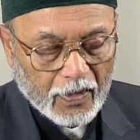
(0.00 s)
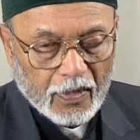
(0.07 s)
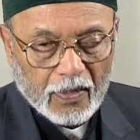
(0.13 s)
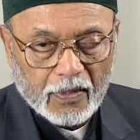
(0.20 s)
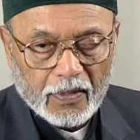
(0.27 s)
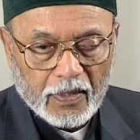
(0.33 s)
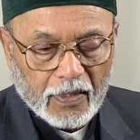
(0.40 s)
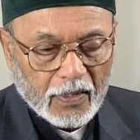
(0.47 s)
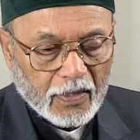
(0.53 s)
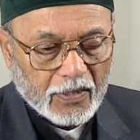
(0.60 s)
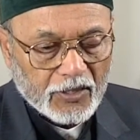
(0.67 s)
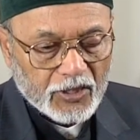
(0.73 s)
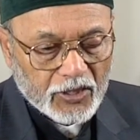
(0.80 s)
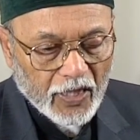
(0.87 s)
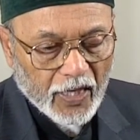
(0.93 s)
The
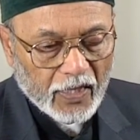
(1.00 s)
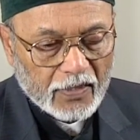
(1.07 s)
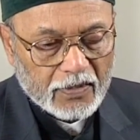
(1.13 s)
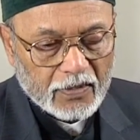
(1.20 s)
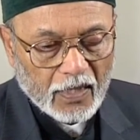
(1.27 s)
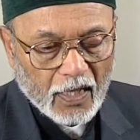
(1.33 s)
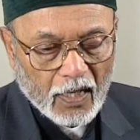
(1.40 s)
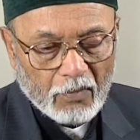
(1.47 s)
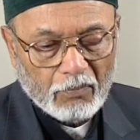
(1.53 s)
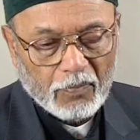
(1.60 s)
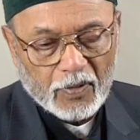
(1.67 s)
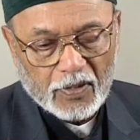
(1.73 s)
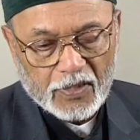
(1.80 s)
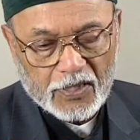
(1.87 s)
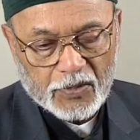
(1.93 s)
Sheikh's
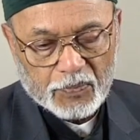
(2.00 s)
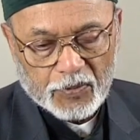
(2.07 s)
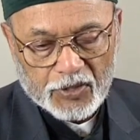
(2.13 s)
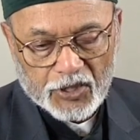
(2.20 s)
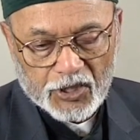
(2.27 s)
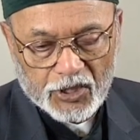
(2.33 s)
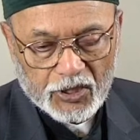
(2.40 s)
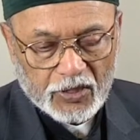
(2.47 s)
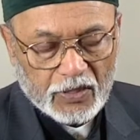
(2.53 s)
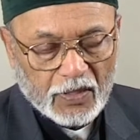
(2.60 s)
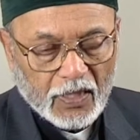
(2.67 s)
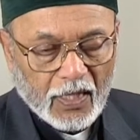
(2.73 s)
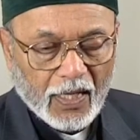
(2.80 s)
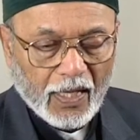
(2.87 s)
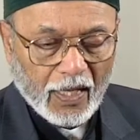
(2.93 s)
humble
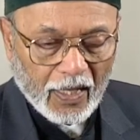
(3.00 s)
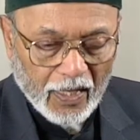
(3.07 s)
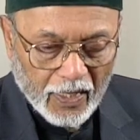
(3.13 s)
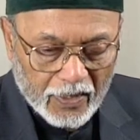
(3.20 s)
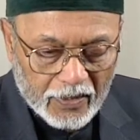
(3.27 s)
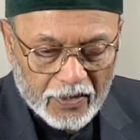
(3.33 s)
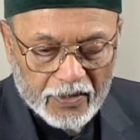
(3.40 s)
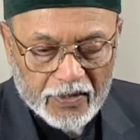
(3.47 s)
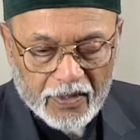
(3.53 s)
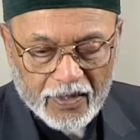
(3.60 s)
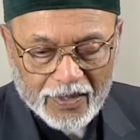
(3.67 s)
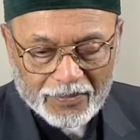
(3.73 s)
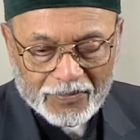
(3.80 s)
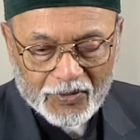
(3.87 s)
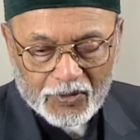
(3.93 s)
disposition endeared
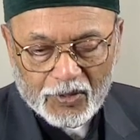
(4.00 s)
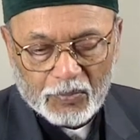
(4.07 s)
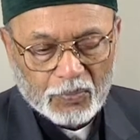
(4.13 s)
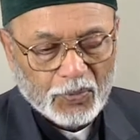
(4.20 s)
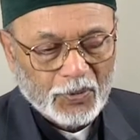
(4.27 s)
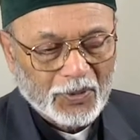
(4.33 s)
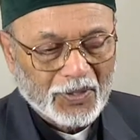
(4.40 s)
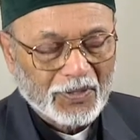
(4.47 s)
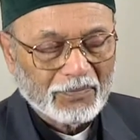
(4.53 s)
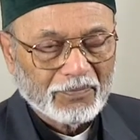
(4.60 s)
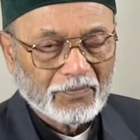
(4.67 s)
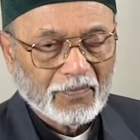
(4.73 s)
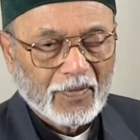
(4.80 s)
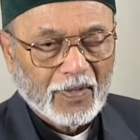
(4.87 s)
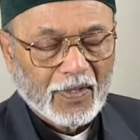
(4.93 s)
him to the poor,
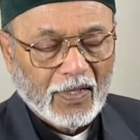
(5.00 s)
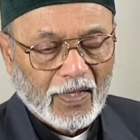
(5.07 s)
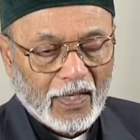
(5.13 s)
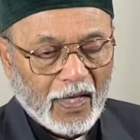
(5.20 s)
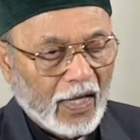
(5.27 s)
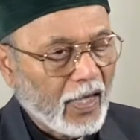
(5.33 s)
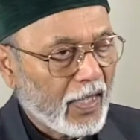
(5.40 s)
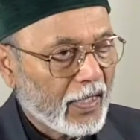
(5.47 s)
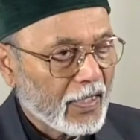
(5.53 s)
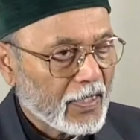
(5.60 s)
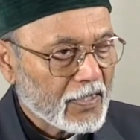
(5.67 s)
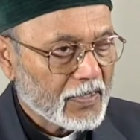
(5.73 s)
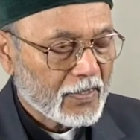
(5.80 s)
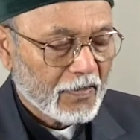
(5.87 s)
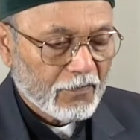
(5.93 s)
and
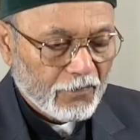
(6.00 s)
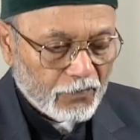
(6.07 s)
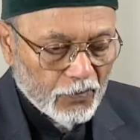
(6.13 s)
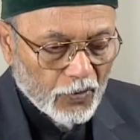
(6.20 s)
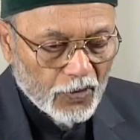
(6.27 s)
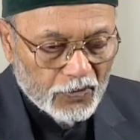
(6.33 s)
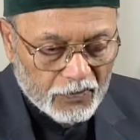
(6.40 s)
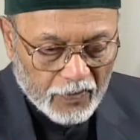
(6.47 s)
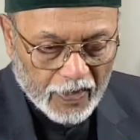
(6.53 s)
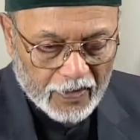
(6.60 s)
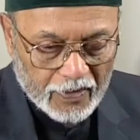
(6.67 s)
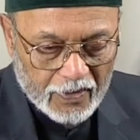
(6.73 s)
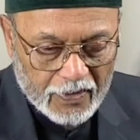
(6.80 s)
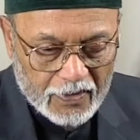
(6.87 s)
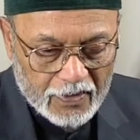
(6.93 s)
his
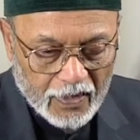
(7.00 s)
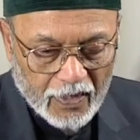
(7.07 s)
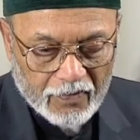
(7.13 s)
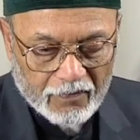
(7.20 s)
forthrightness and